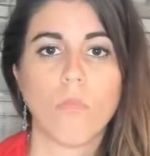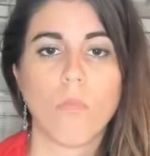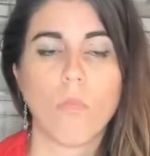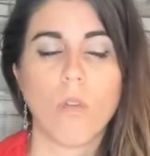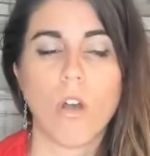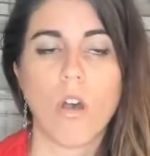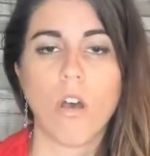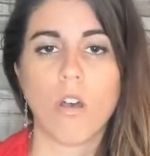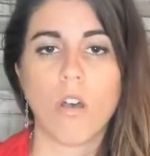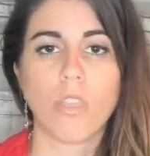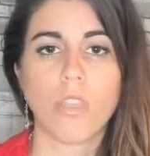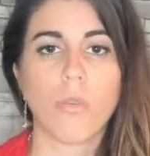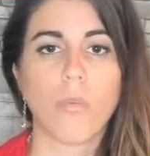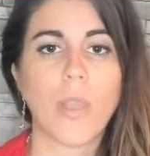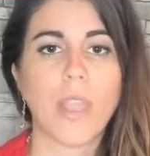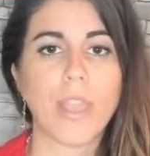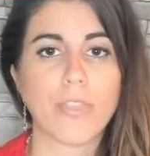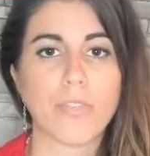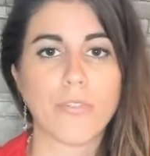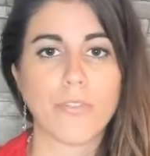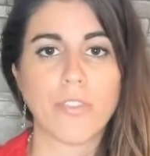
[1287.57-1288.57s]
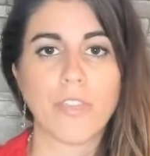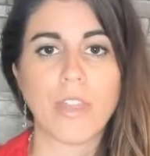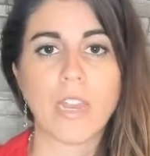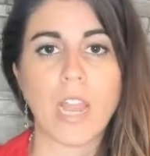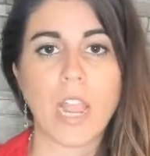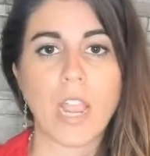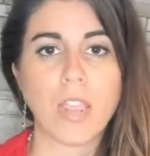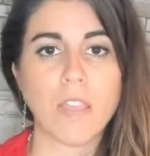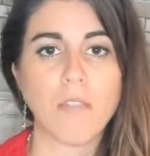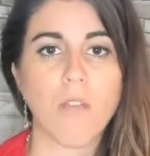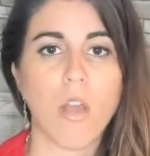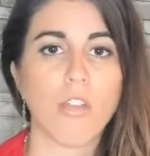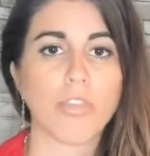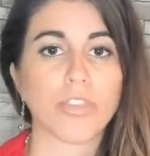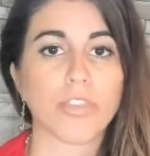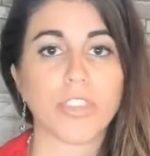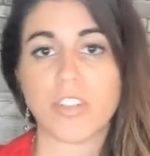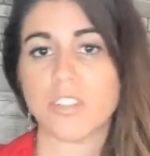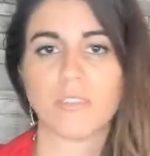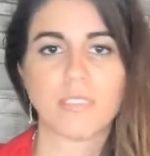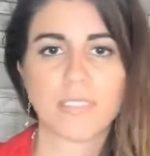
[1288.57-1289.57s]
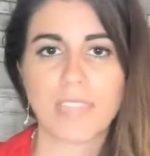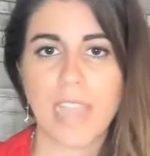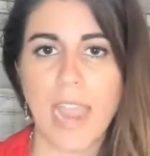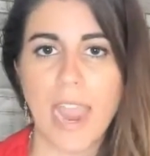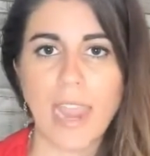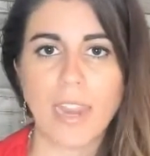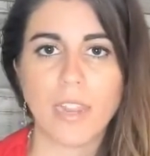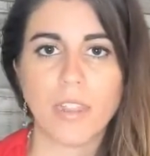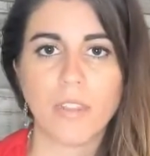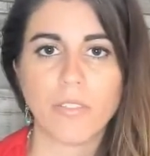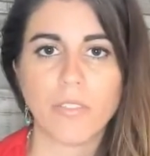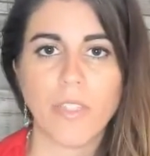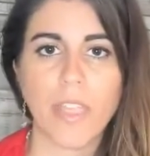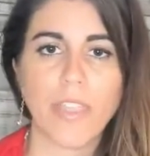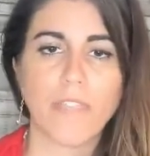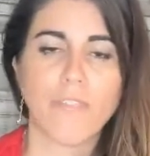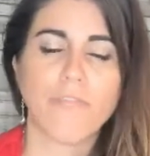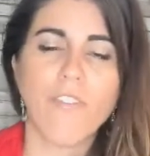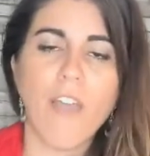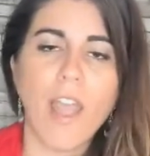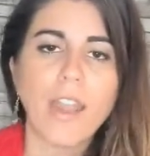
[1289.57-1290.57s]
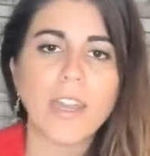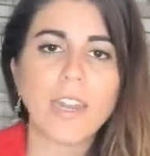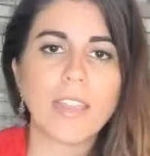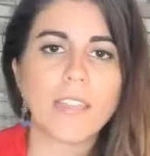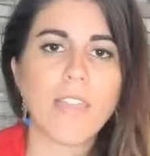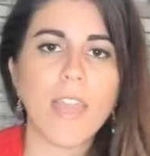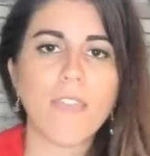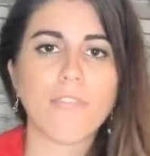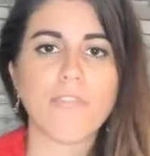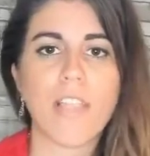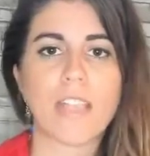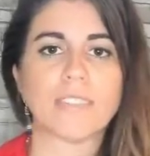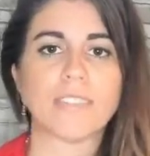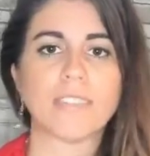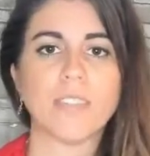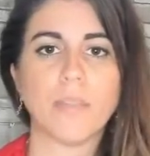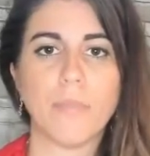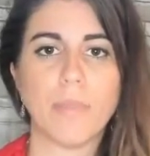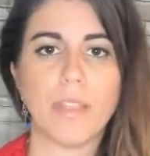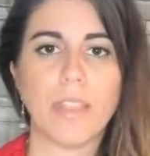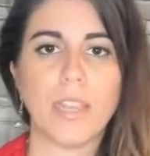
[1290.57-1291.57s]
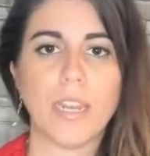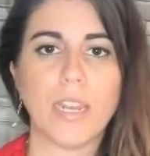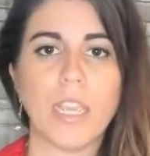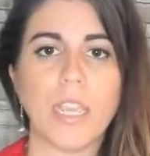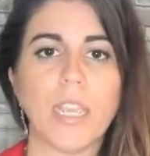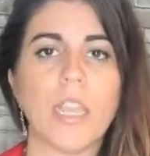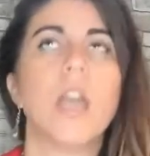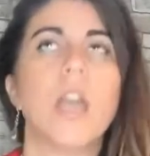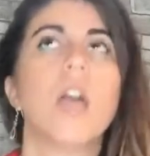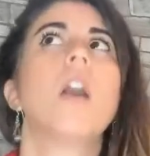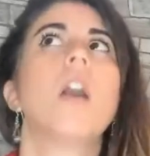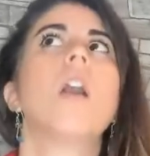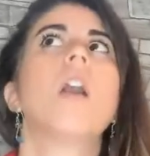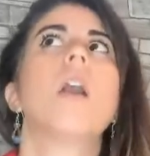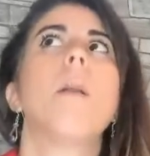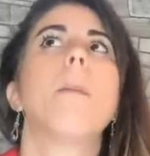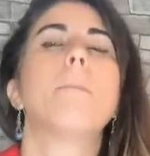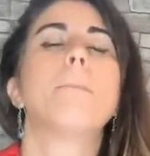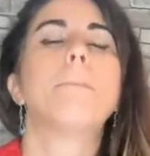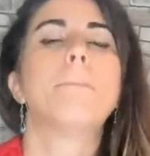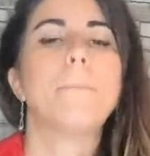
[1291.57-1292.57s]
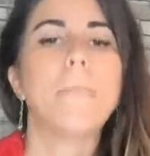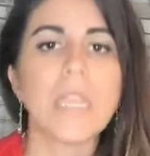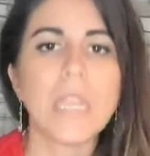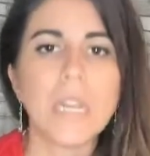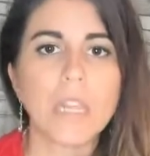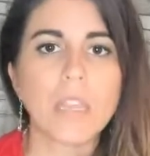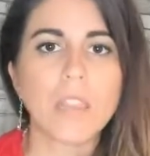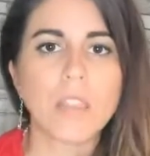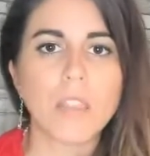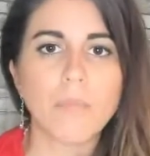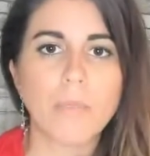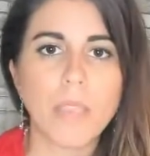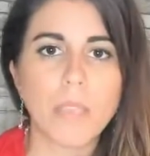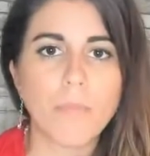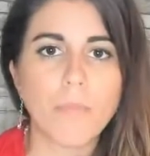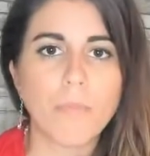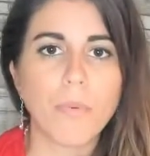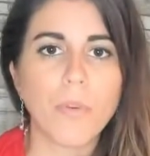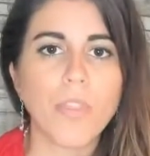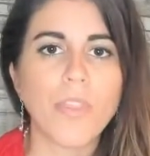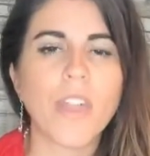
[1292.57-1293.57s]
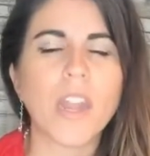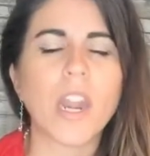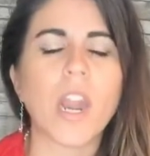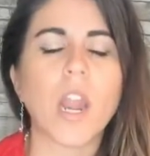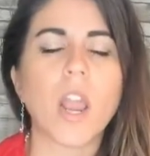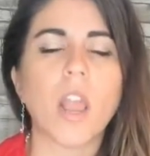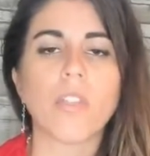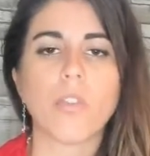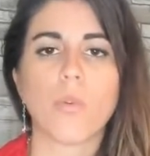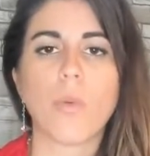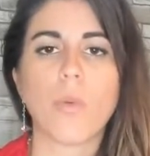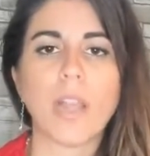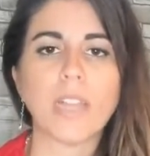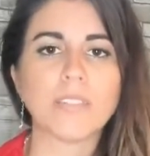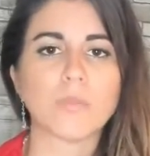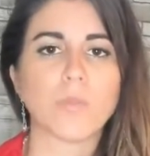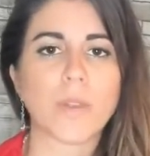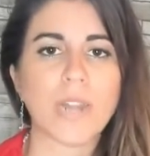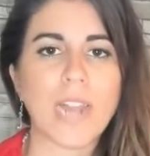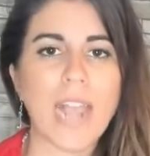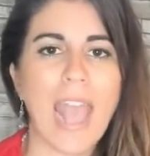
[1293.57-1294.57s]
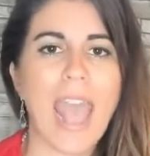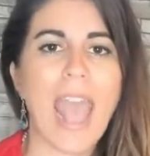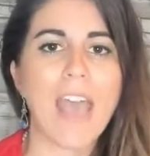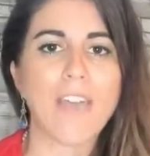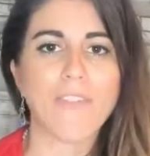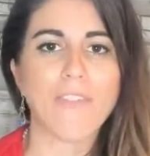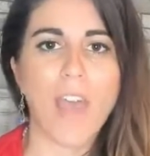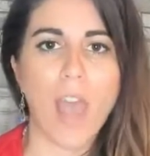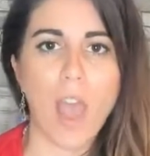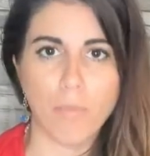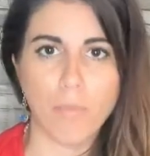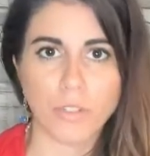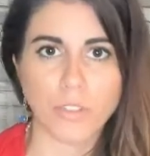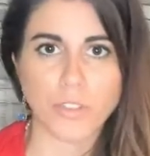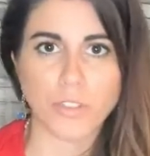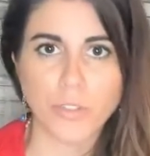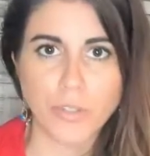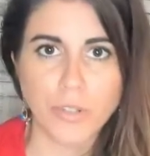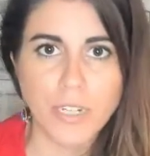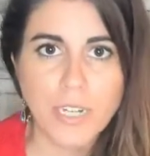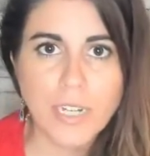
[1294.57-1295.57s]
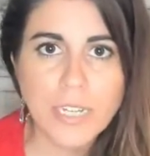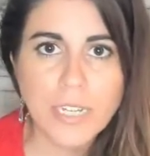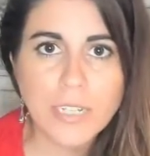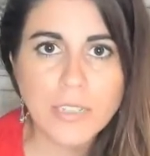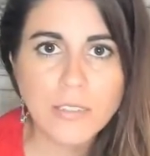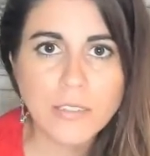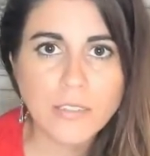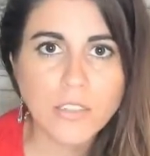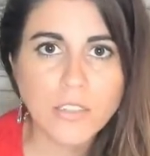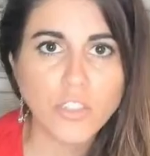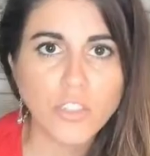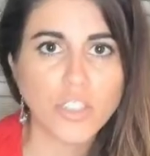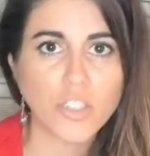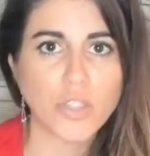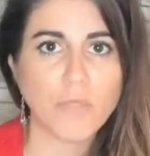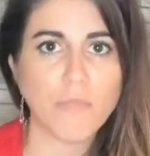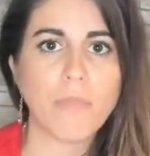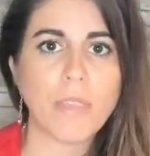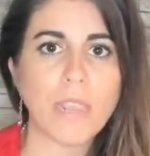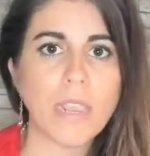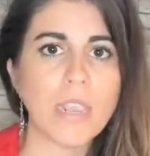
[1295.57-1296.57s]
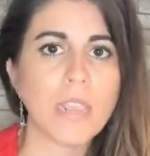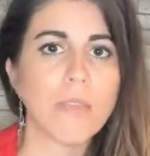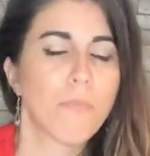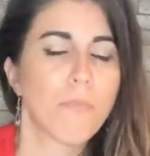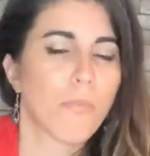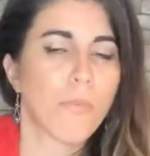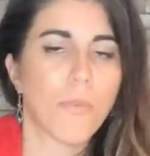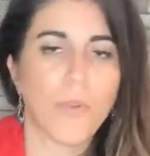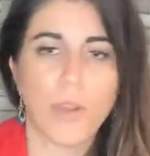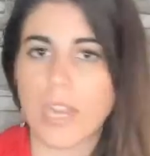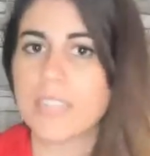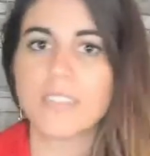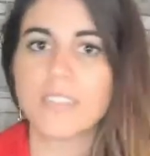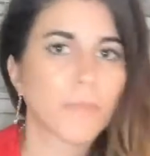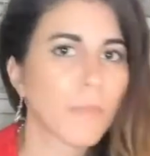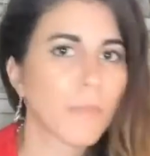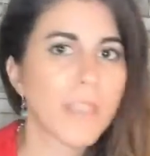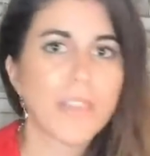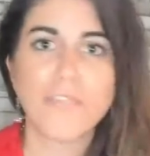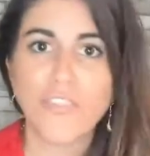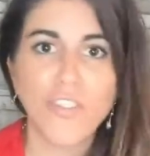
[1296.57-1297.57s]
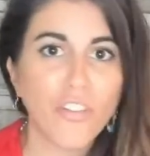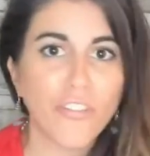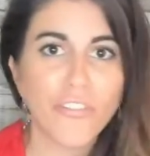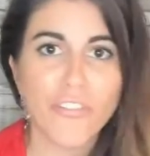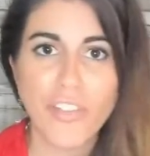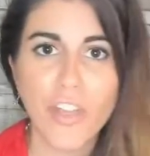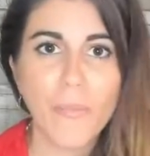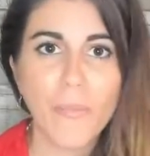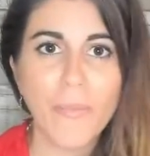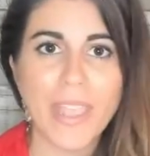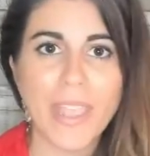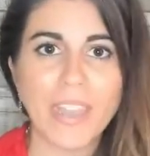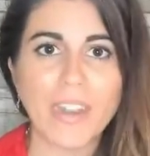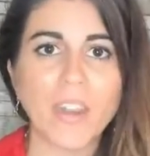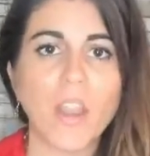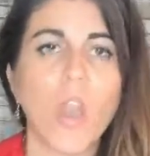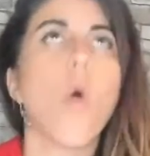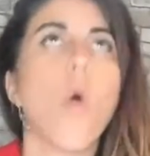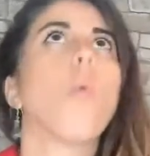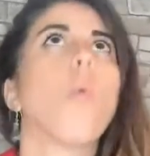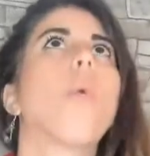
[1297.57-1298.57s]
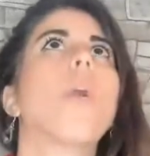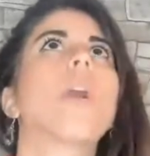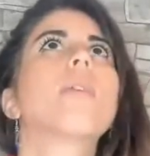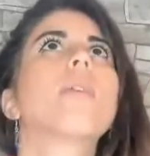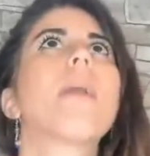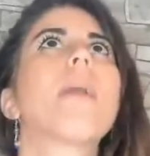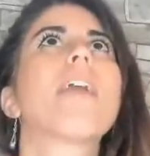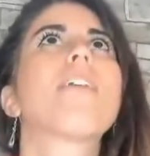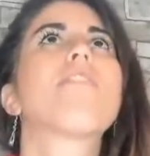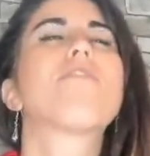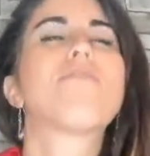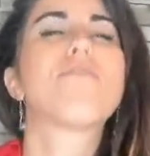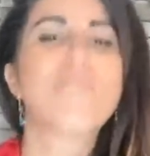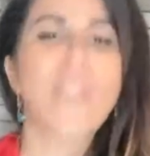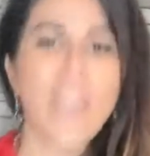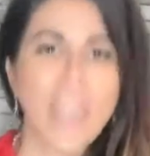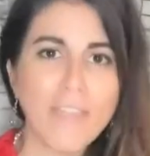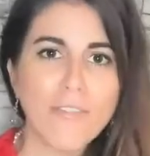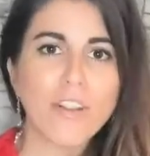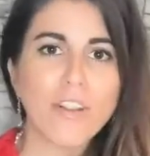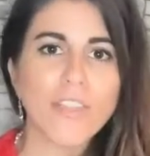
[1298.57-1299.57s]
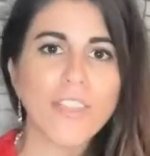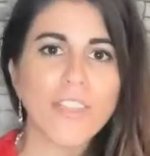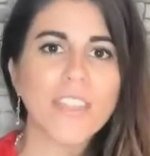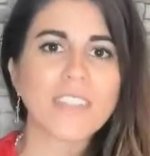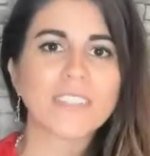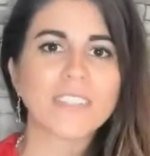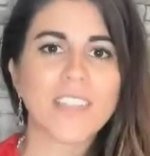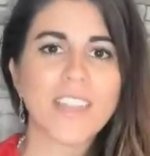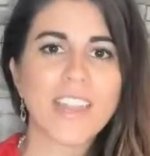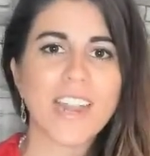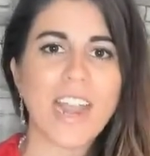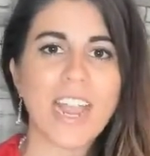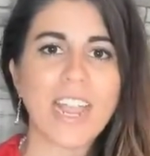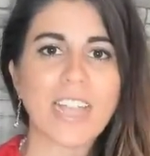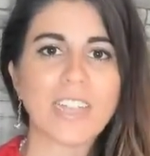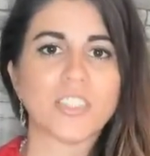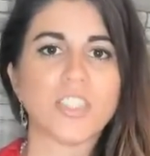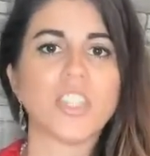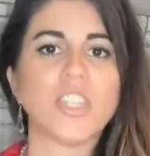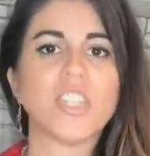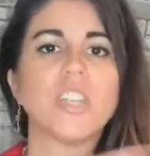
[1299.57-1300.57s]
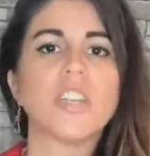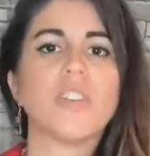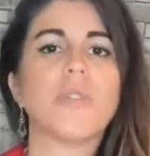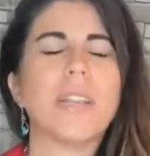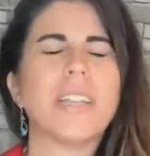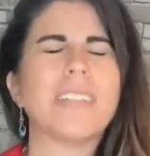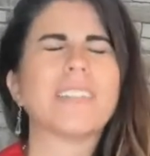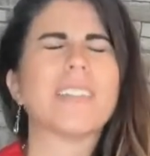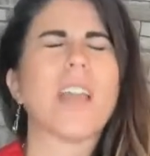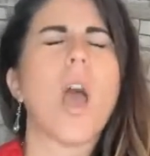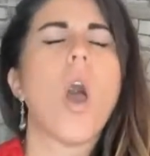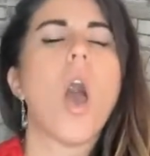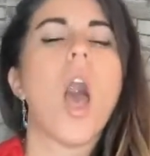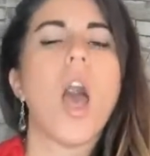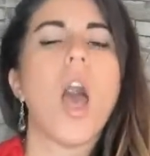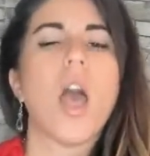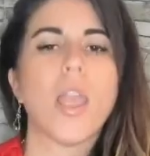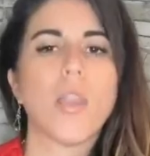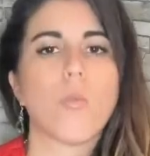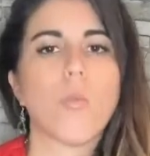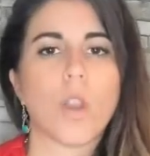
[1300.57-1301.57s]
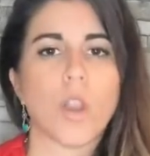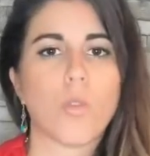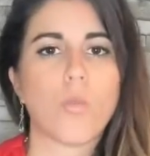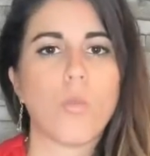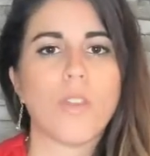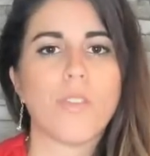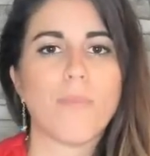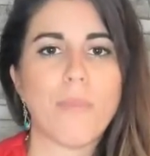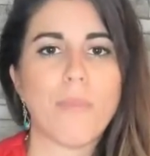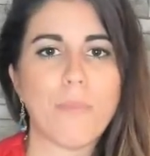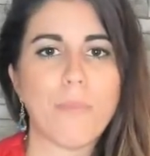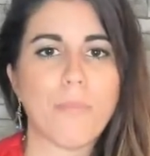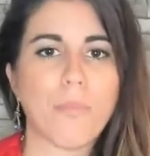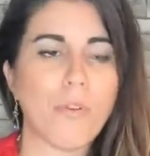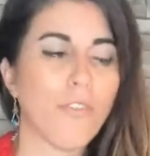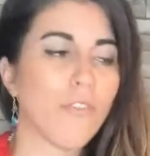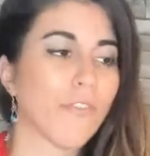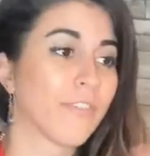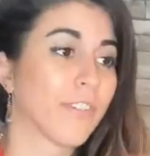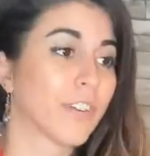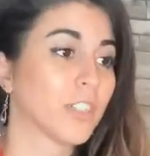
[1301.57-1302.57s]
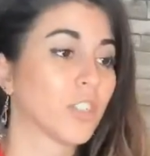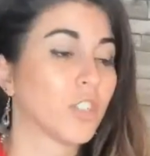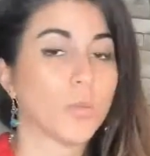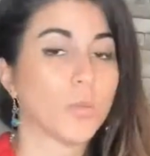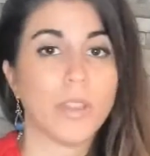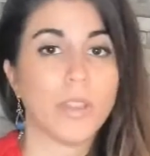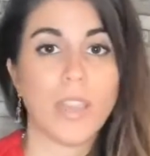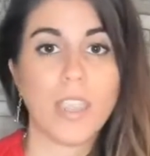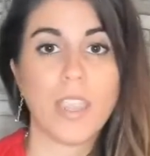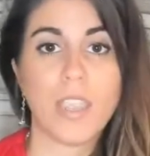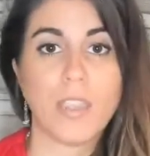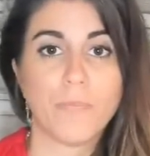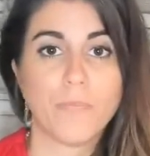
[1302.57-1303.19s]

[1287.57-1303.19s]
all the way through the night on Thursday. Like finding that flexibility. Meeting the people that I otherwise wouldn't have opportunities to meet brings me fulfillment. One of my favorite things that I get to do is I work with people virtually.